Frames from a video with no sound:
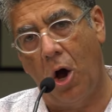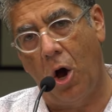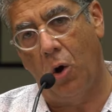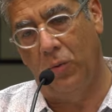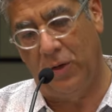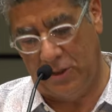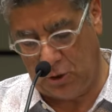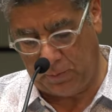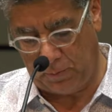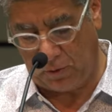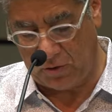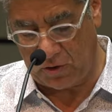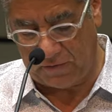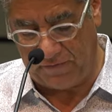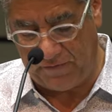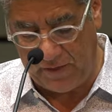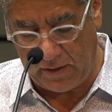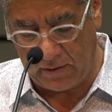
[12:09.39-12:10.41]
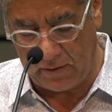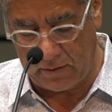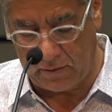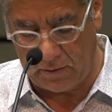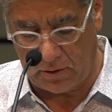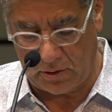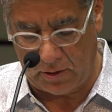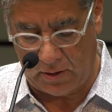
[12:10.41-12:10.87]
always
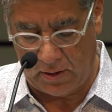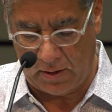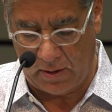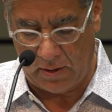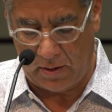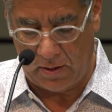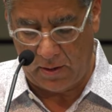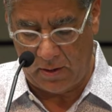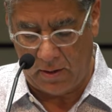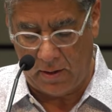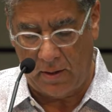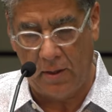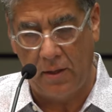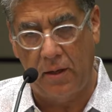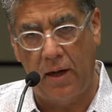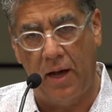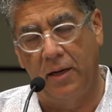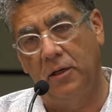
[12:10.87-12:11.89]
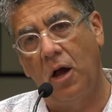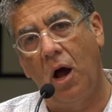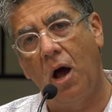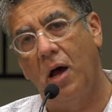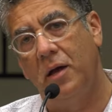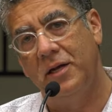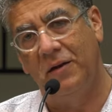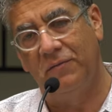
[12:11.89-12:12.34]
perseveres. And
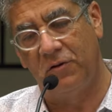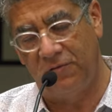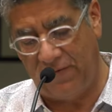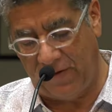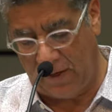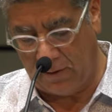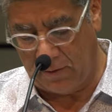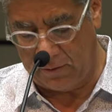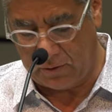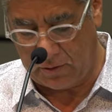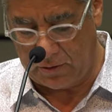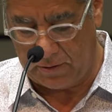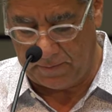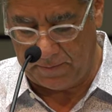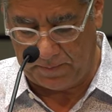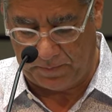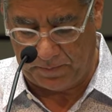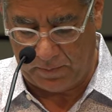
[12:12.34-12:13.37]
God never fails.